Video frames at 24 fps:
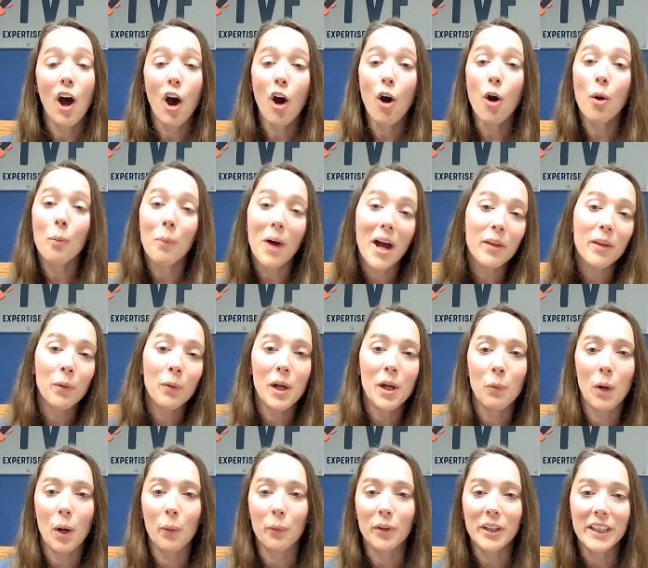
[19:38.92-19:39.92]
oh, by the way,
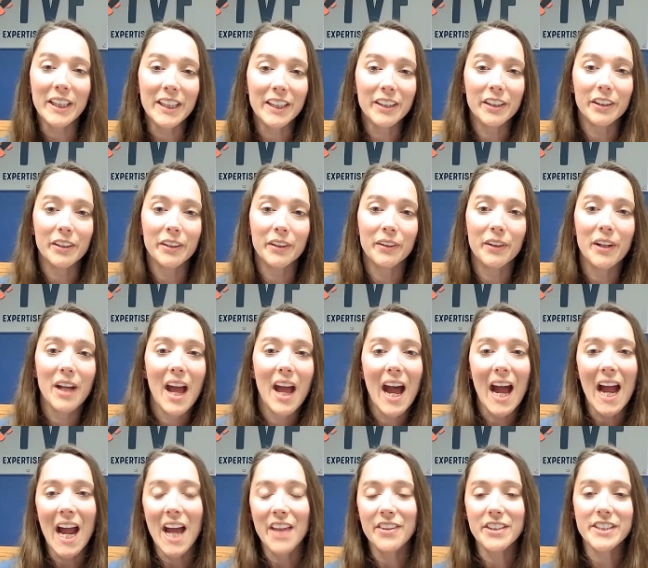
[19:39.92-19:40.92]
while we're here,
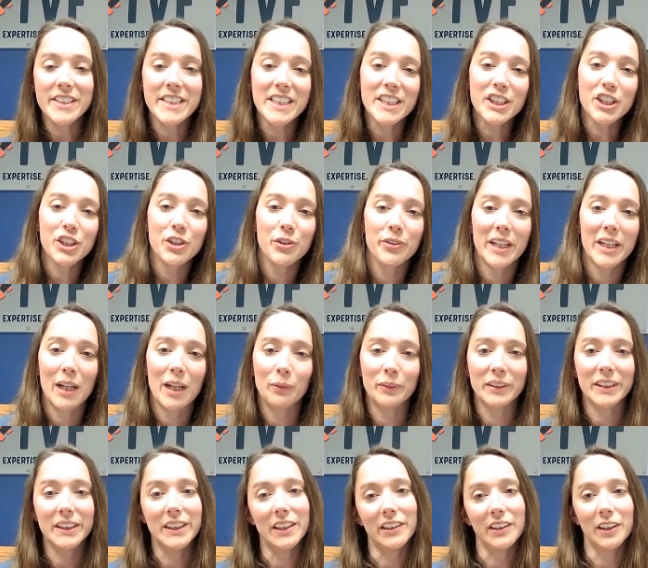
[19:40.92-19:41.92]
I had this issue that I was
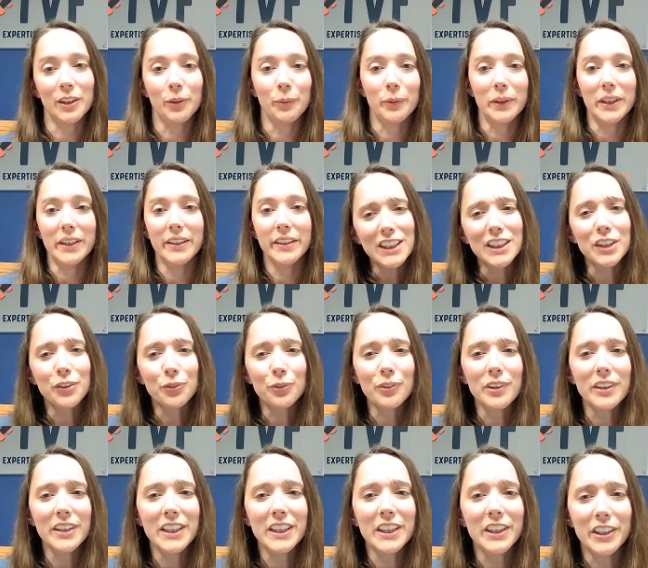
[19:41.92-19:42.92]
dealing with. Just a
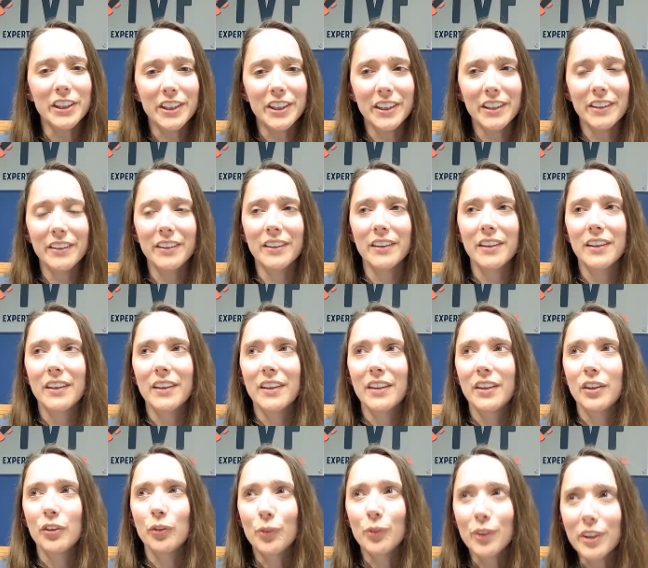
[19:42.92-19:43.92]
really
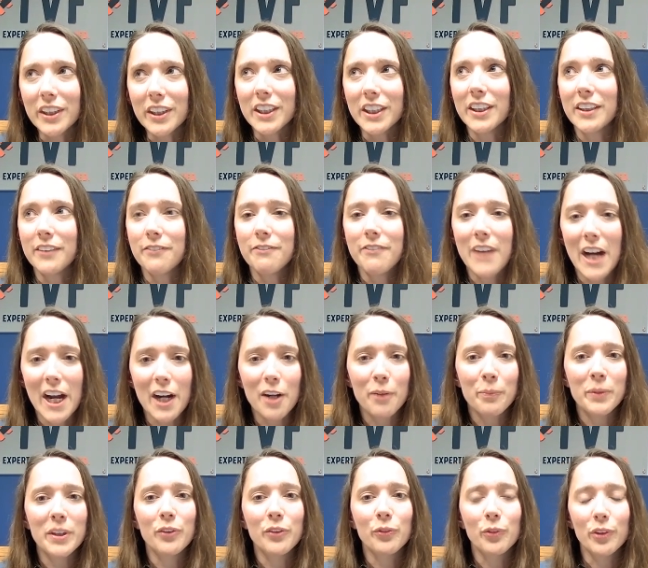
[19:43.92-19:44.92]
good
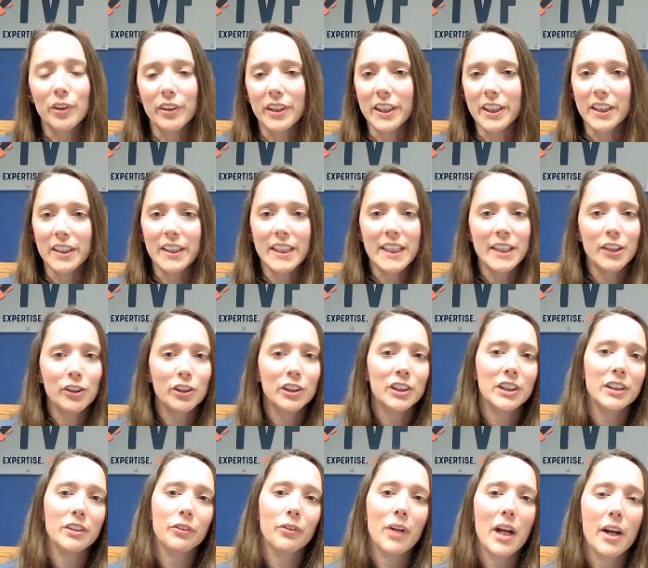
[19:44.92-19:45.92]
environment, really good
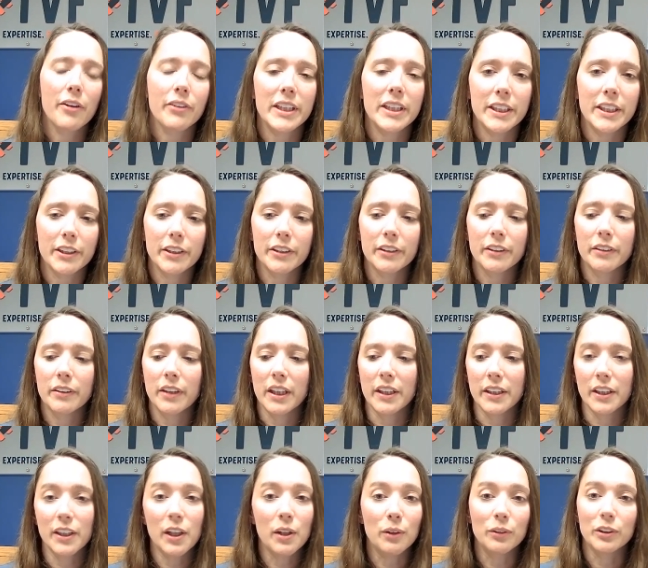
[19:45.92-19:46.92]
energy around here.
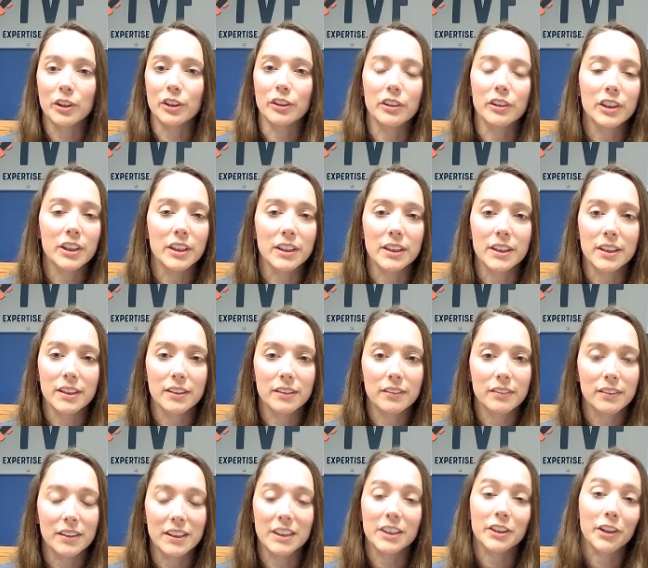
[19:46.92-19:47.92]
And the culture is just,
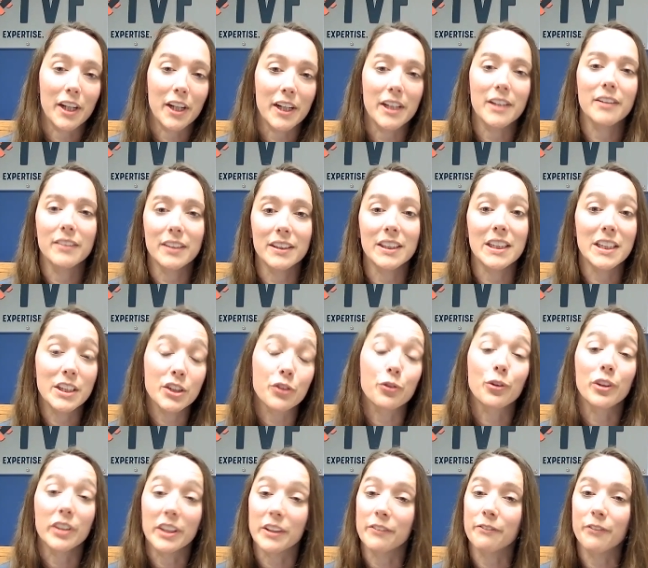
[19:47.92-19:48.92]
it's great. It's
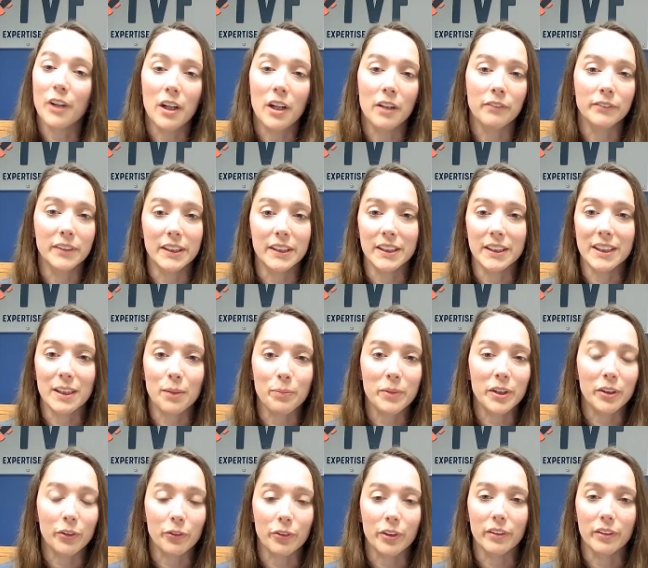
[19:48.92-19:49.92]
really evolved into
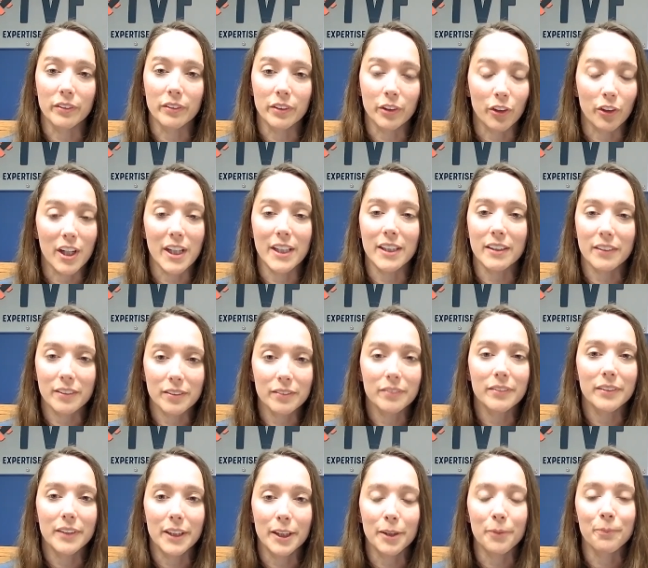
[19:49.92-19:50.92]
something great.
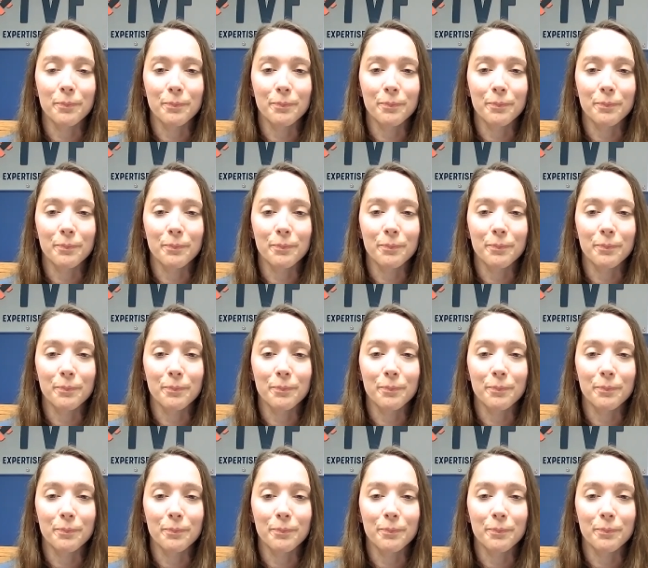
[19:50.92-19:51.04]
Yeah.